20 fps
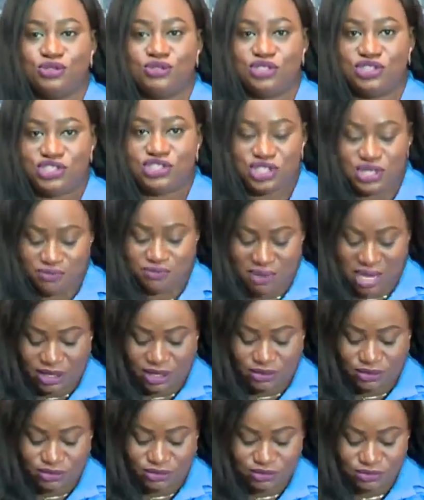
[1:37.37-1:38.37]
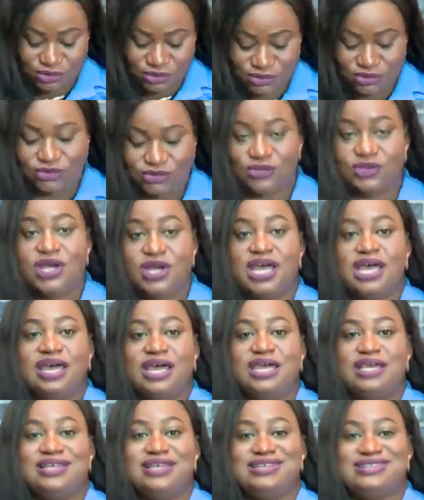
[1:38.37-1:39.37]
Ichie Mike Odumodu
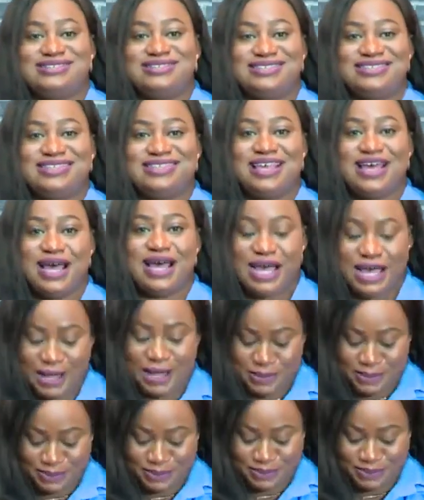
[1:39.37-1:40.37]
is a